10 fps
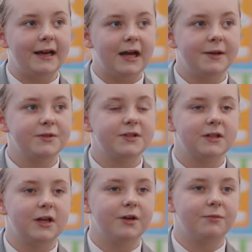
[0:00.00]
It helps
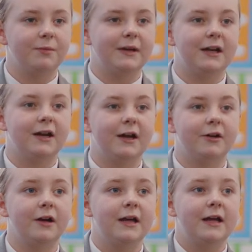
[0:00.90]
us learn when we
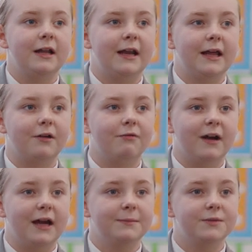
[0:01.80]
learn like
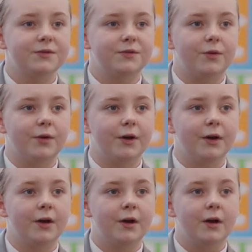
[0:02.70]
rhymes
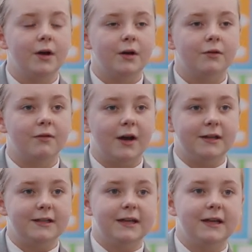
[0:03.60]
for
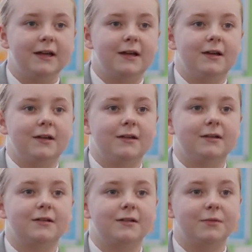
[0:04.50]
rounding
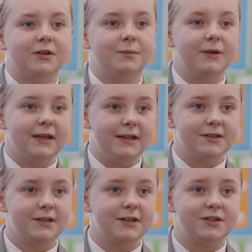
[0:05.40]
and
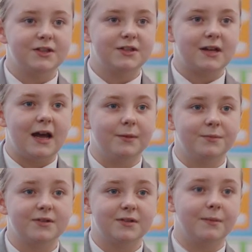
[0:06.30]
multiplication. It just
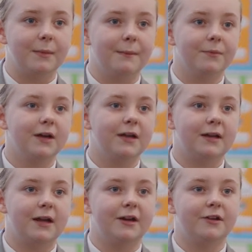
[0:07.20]
helps remember it
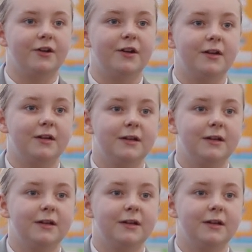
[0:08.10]
and how to do it.